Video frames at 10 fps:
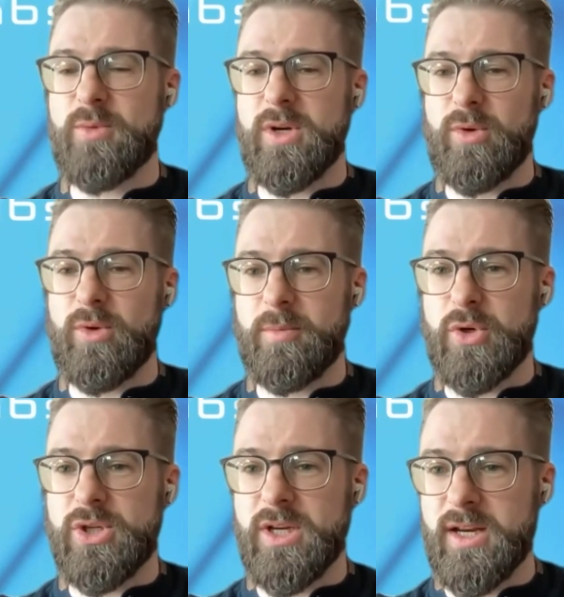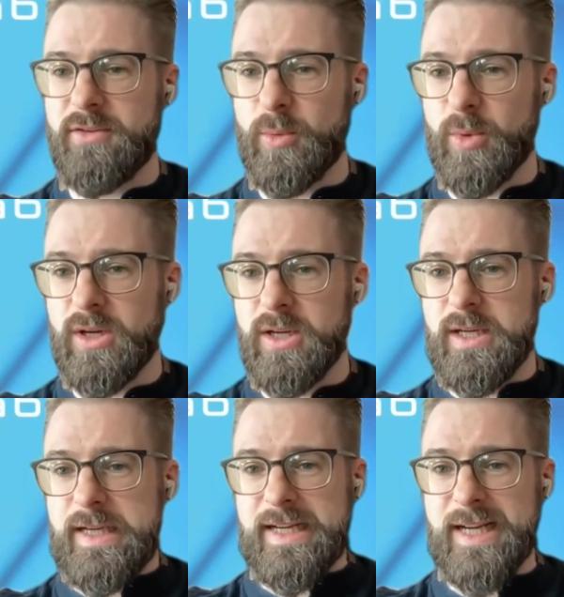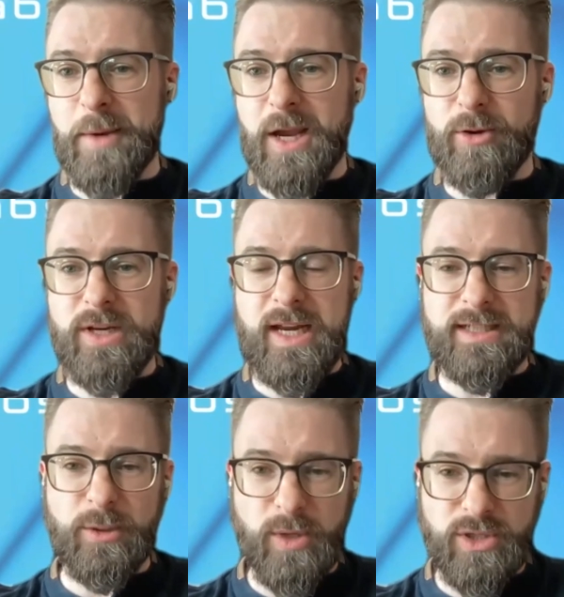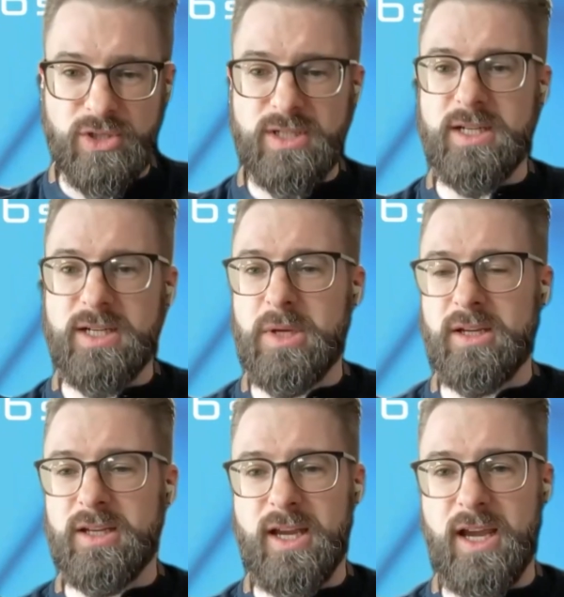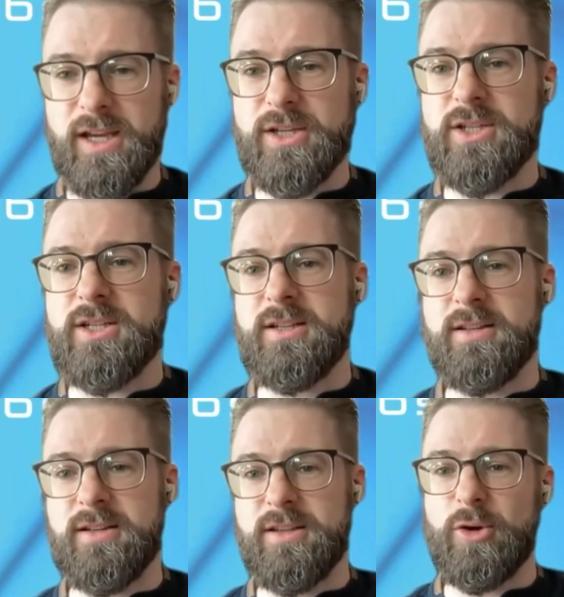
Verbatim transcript: We really appreciate everyone coming out and asking questions and being engaged in,